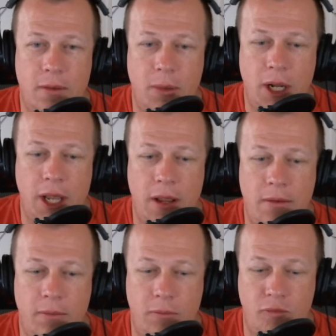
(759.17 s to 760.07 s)

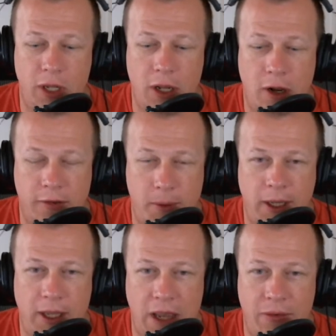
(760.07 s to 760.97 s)
my really high
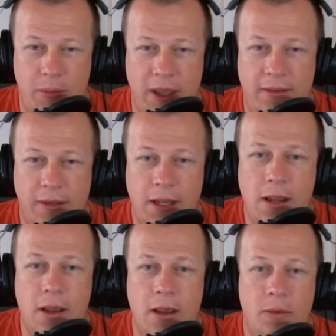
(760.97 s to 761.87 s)
spec gaming
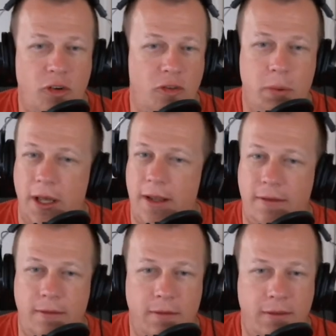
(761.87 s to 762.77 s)
pc which
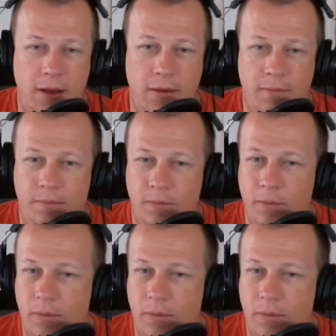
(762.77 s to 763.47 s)
plays zen